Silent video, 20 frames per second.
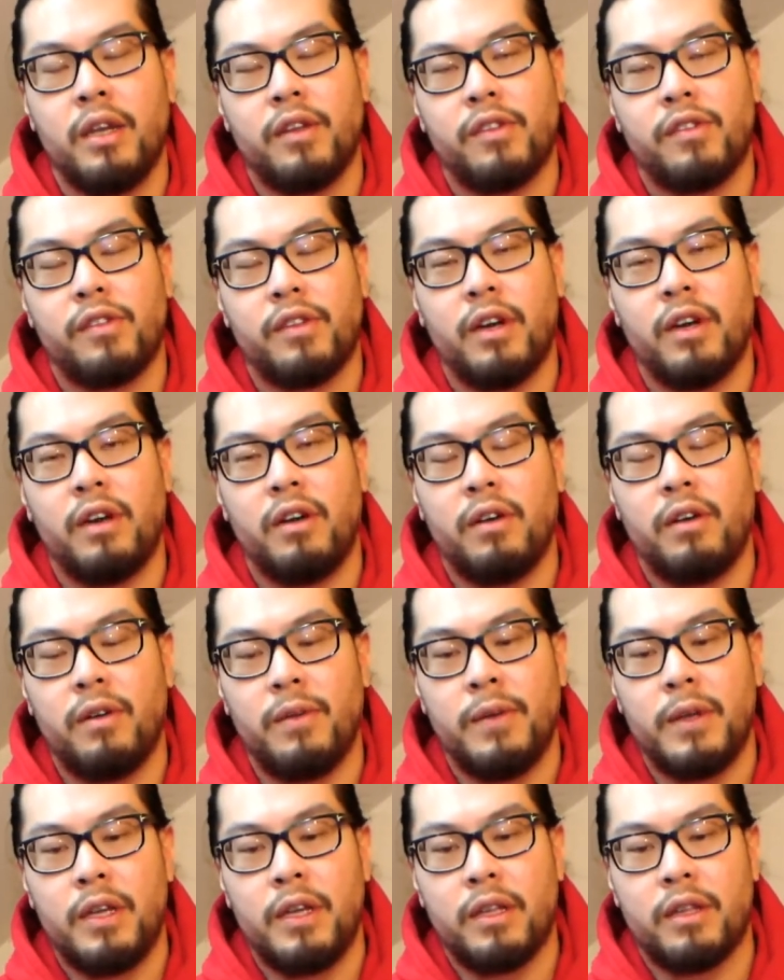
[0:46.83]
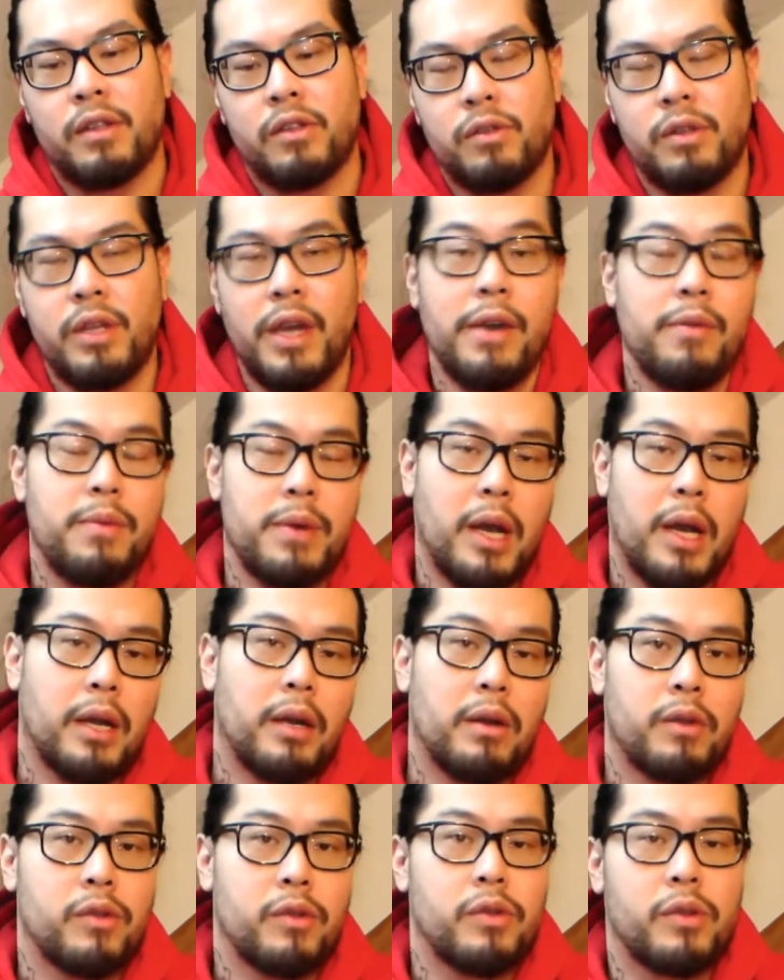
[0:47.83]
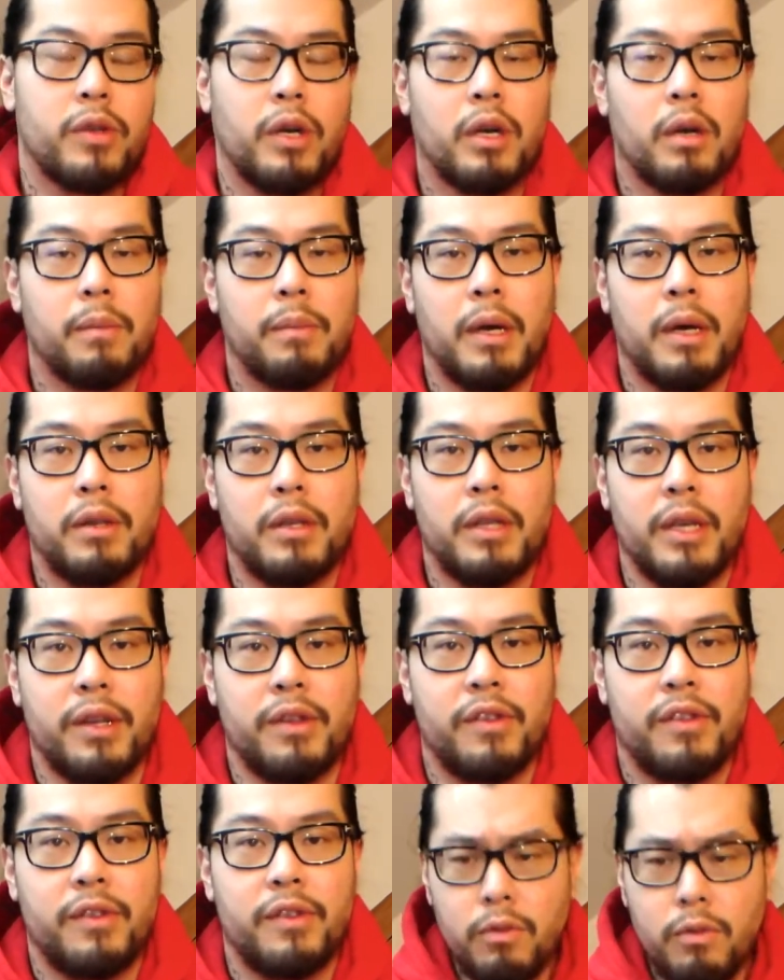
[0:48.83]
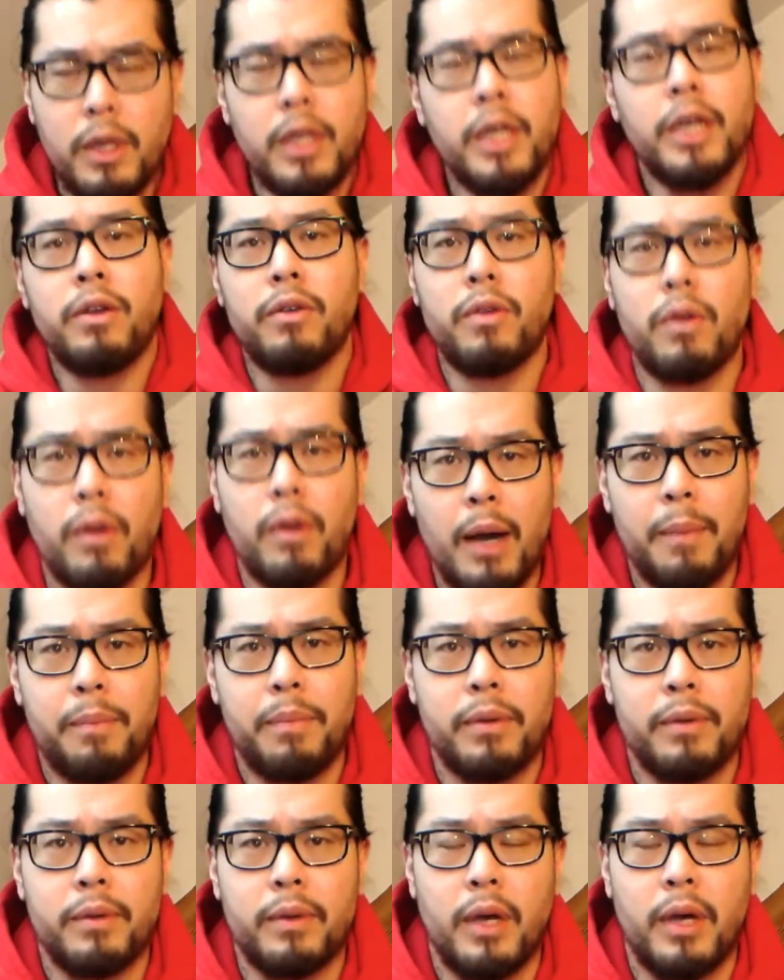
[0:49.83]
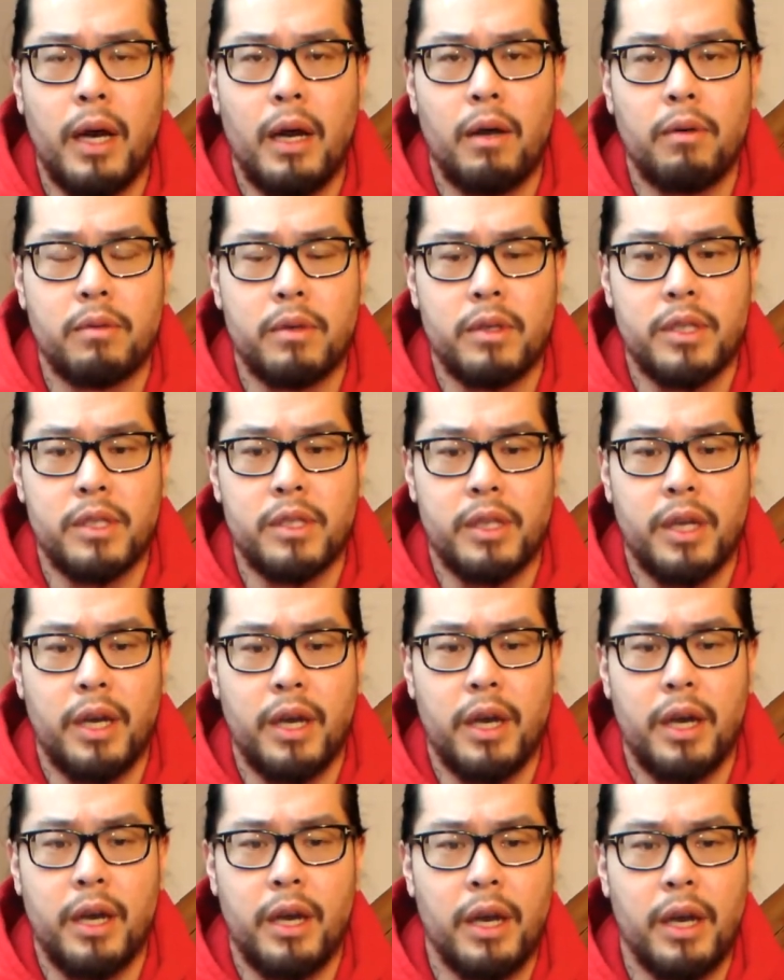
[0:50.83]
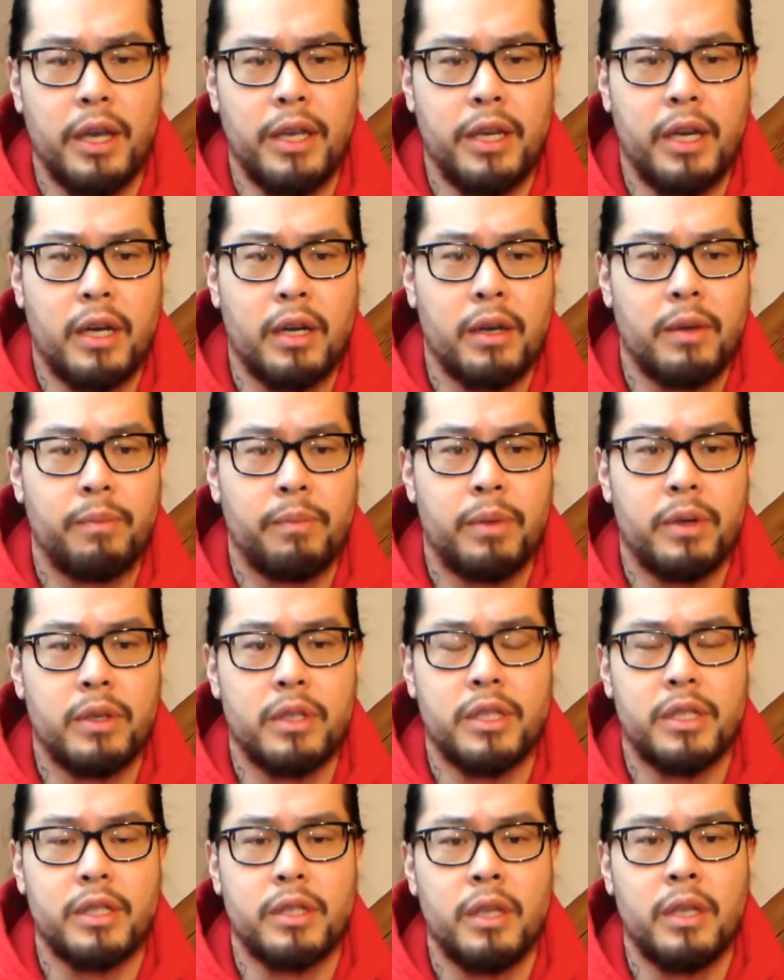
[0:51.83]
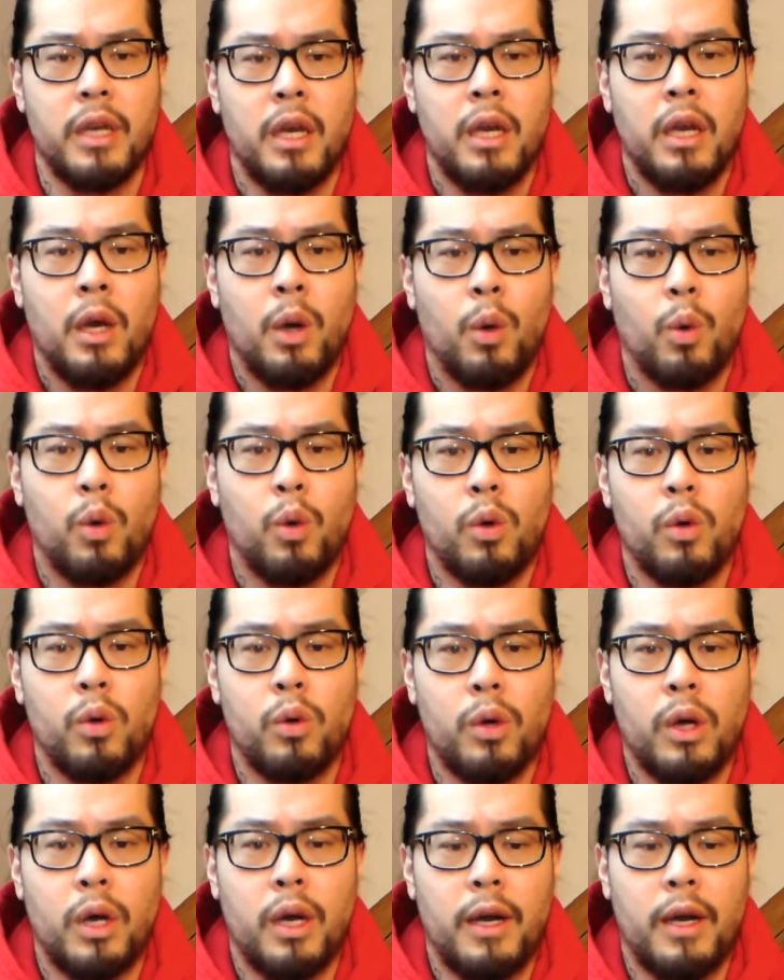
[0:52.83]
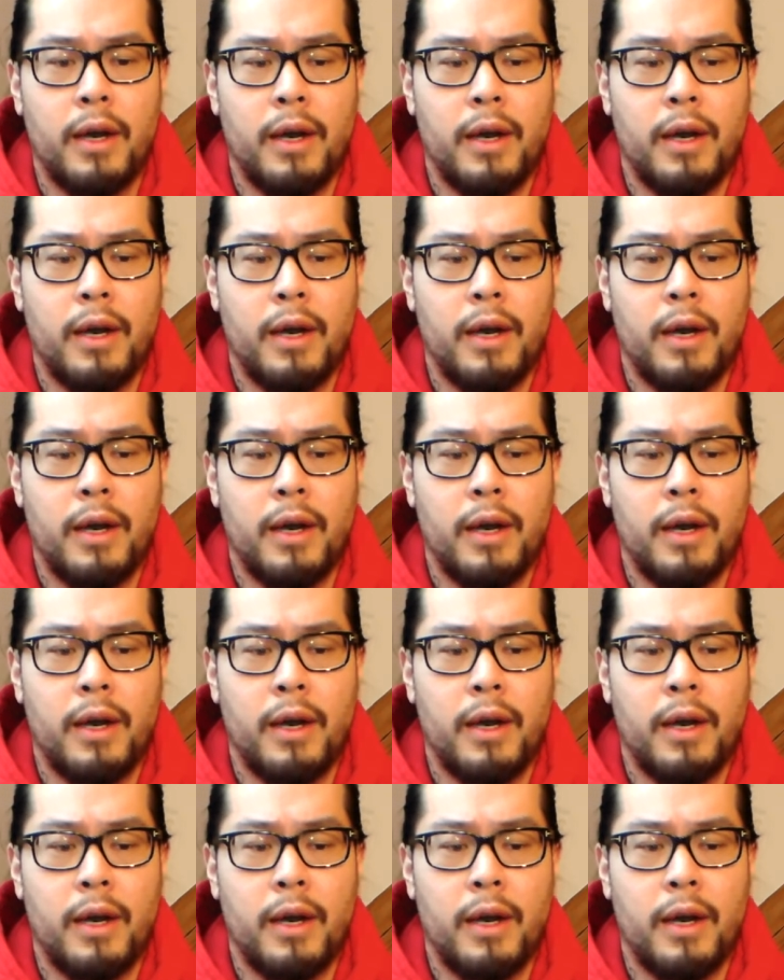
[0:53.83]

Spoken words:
So today we are going to talk about this. When I grew up, I was a young person who